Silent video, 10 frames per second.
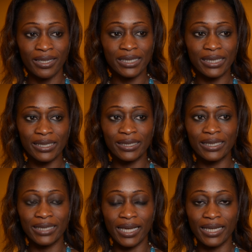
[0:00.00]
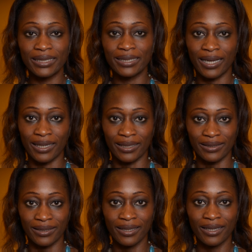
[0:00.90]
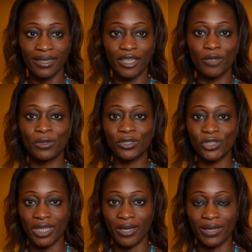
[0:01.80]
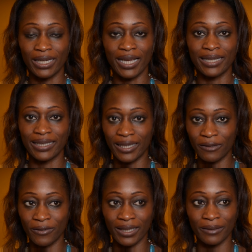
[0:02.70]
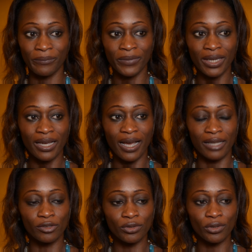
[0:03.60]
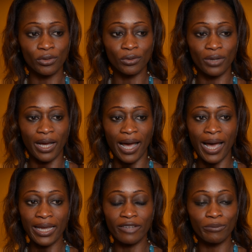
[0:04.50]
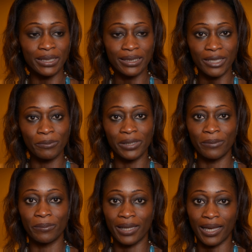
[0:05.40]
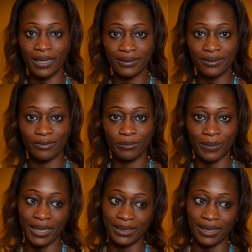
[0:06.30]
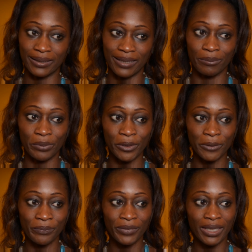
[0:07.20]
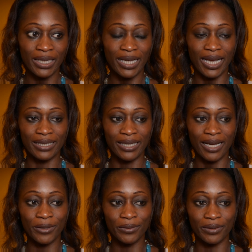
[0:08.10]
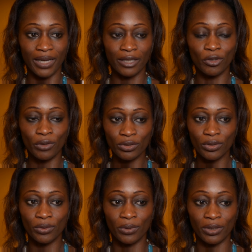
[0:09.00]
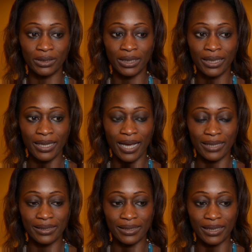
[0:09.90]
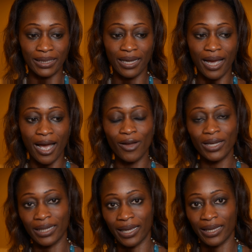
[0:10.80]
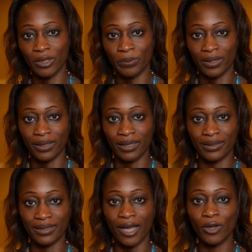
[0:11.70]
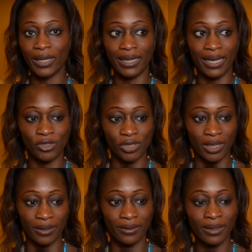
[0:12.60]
Till the day he died, he was sharing and giving. And so I have been deeply blessed by his example. And now I go into the world and see, how can I help others? How can I share?